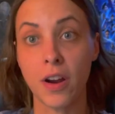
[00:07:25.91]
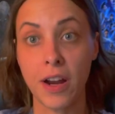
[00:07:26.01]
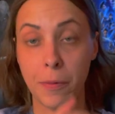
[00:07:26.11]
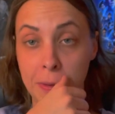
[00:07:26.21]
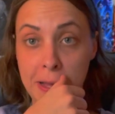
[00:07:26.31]

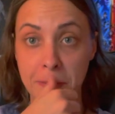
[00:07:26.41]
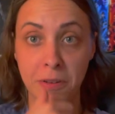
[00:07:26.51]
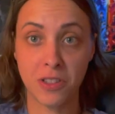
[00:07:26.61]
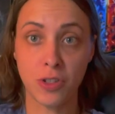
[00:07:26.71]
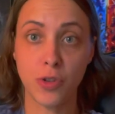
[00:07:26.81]
right, well, that
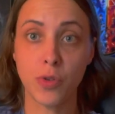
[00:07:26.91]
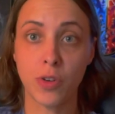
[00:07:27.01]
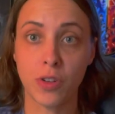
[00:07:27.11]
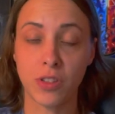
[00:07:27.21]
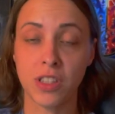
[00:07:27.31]
was New
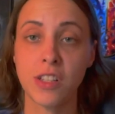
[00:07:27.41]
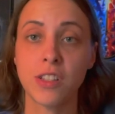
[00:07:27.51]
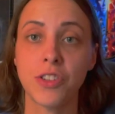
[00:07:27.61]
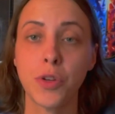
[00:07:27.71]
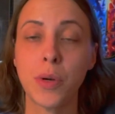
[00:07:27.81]
Girl
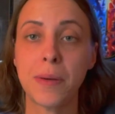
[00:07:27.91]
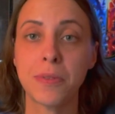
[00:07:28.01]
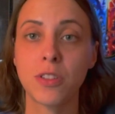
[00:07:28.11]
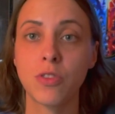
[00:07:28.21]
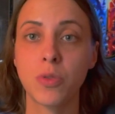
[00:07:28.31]
Season 2,
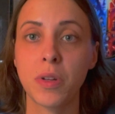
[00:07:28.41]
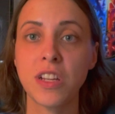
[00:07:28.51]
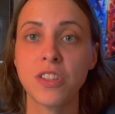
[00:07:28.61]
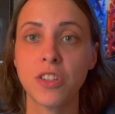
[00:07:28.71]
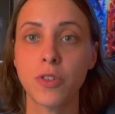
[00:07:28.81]
Episode
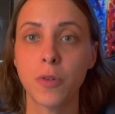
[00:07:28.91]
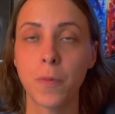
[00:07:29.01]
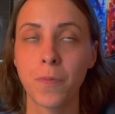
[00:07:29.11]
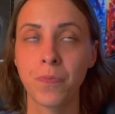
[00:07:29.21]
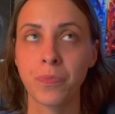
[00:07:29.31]
22.
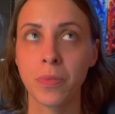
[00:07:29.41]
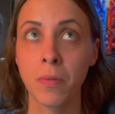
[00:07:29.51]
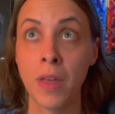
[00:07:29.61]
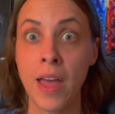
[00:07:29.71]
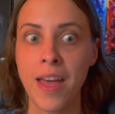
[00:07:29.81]

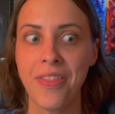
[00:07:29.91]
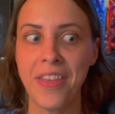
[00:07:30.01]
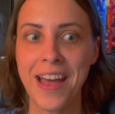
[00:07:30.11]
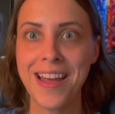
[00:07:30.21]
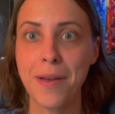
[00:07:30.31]

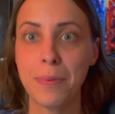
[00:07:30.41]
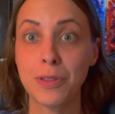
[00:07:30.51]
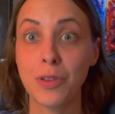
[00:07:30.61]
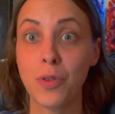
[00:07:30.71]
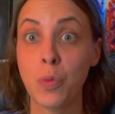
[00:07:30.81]
That
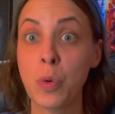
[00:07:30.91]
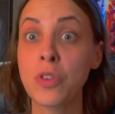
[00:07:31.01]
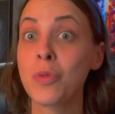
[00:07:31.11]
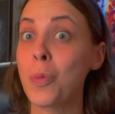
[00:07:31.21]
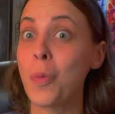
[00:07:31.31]
episode
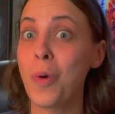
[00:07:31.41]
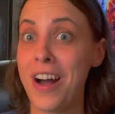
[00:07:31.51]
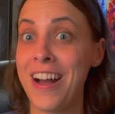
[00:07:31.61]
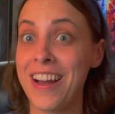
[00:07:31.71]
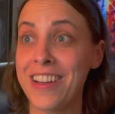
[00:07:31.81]
was
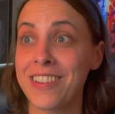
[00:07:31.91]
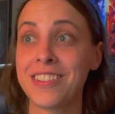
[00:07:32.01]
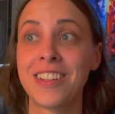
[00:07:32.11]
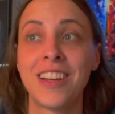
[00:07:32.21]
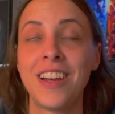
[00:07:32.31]

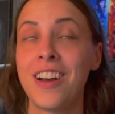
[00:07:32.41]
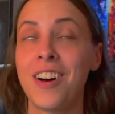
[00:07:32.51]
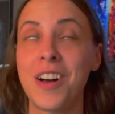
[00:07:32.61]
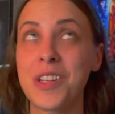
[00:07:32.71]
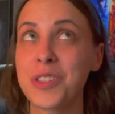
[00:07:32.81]
wild.
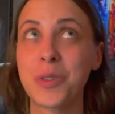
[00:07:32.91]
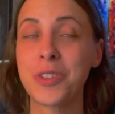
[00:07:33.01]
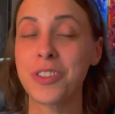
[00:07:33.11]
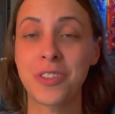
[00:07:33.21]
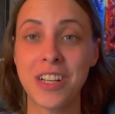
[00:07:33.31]
All sorts
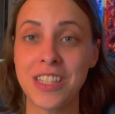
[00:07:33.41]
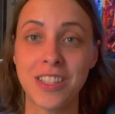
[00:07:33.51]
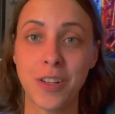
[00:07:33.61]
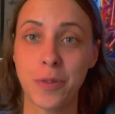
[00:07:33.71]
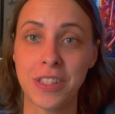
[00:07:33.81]
of crazy
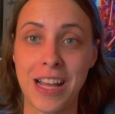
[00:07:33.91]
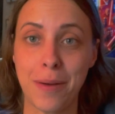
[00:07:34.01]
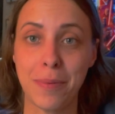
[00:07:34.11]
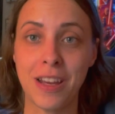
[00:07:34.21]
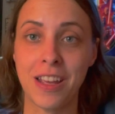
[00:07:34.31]
stuff was
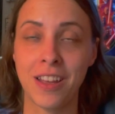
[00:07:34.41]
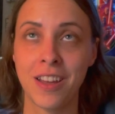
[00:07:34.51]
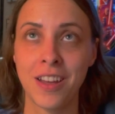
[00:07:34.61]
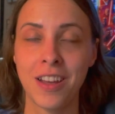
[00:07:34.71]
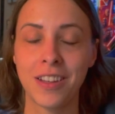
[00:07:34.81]
happening.
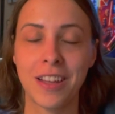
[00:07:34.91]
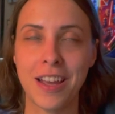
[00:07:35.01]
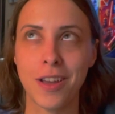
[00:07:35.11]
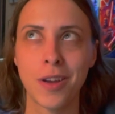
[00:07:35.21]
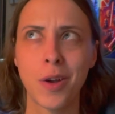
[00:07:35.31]

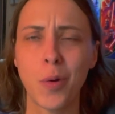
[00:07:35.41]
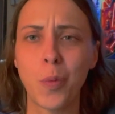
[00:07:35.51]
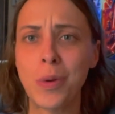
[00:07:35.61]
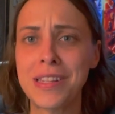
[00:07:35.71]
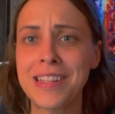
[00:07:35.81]
Like
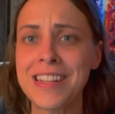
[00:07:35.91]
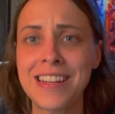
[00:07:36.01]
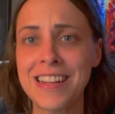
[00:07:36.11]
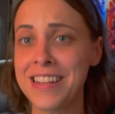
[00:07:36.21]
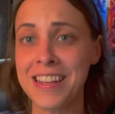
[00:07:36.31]
Winston
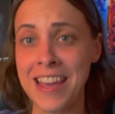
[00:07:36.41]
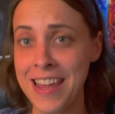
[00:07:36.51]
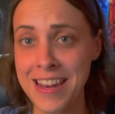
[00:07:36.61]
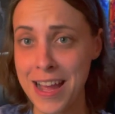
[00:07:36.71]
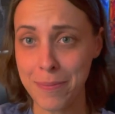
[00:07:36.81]
in
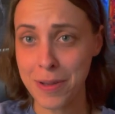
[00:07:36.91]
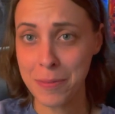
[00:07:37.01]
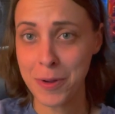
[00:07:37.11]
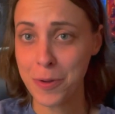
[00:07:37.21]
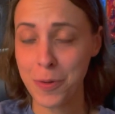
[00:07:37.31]
kidnapping
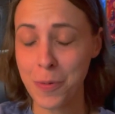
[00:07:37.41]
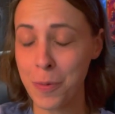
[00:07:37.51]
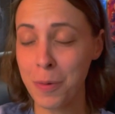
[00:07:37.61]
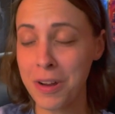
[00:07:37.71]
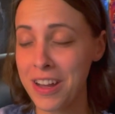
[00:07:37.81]
mode.
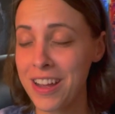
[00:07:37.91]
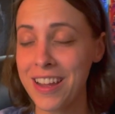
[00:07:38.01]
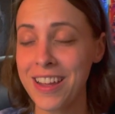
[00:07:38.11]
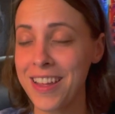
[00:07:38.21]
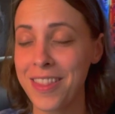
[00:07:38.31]
What
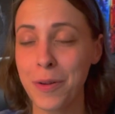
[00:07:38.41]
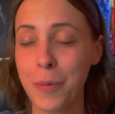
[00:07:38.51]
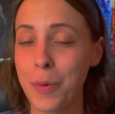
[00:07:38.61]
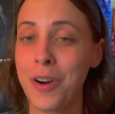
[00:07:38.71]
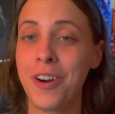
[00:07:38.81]
in the
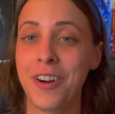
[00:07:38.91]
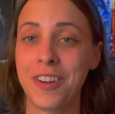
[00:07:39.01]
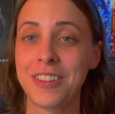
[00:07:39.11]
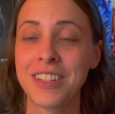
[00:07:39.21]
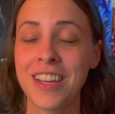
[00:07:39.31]

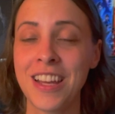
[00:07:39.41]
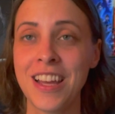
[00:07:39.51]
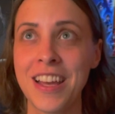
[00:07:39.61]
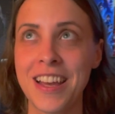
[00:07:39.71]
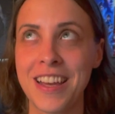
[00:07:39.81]
world?
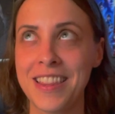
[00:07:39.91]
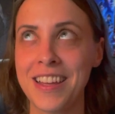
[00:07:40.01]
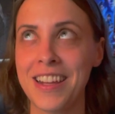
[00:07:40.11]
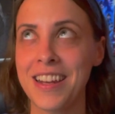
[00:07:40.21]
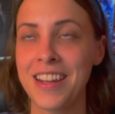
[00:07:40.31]
And
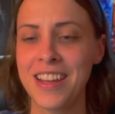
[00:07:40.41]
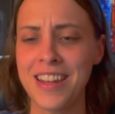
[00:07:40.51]
then